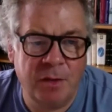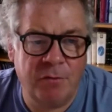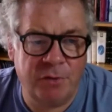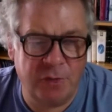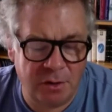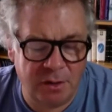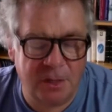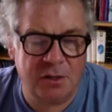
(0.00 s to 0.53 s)

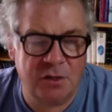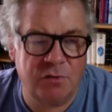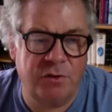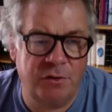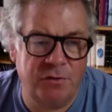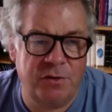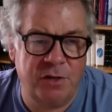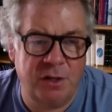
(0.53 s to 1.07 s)
for the next
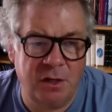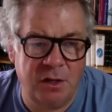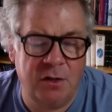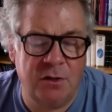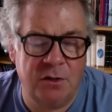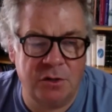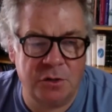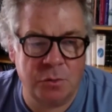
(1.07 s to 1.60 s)
50
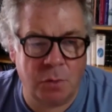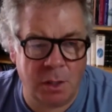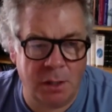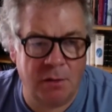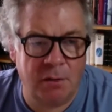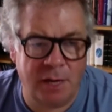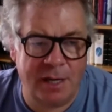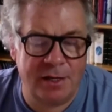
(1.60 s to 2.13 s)
years
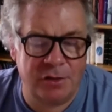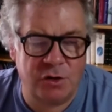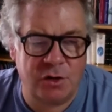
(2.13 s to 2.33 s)
while that